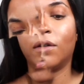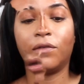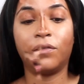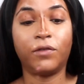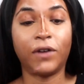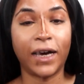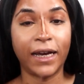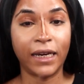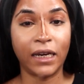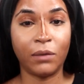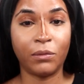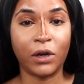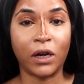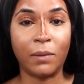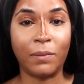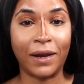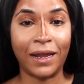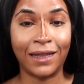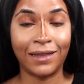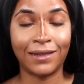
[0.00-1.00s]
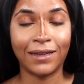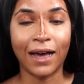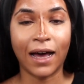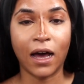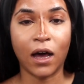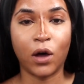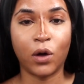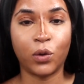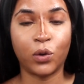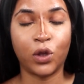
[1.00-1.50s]
Finally, I'm gonna blend
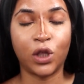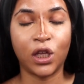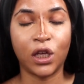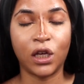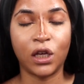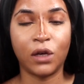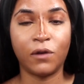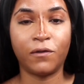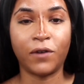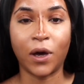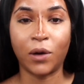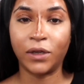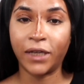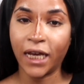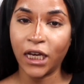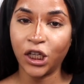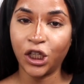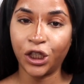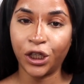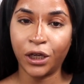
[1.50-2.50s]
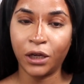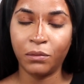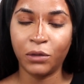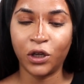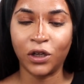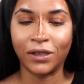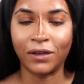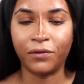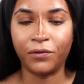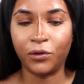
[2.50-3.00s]
out the foundation
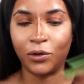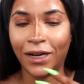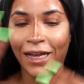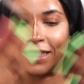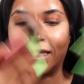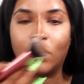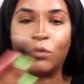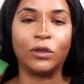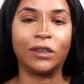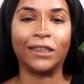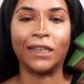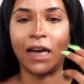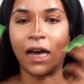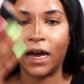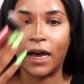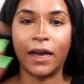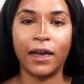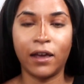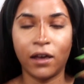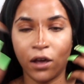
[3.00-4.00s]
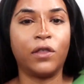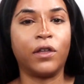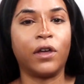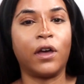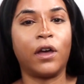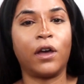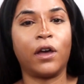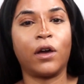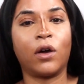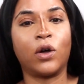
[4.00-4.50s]
because I feel like that will tie
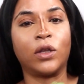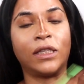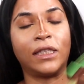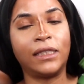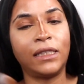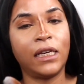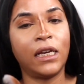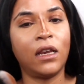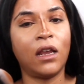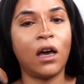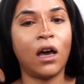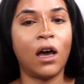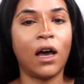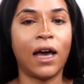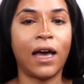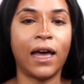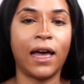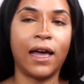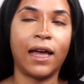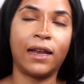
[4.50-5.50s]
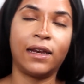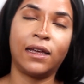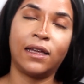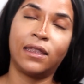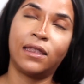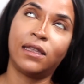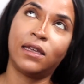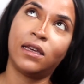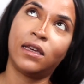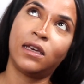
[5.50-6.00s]
the concealer
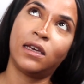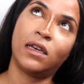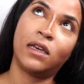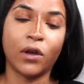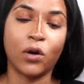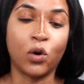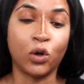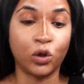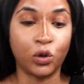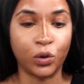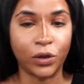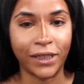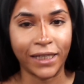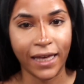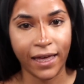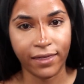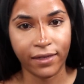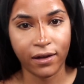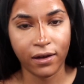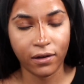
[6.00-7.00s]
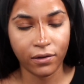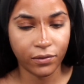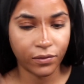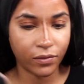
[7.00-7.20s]
and the contour together.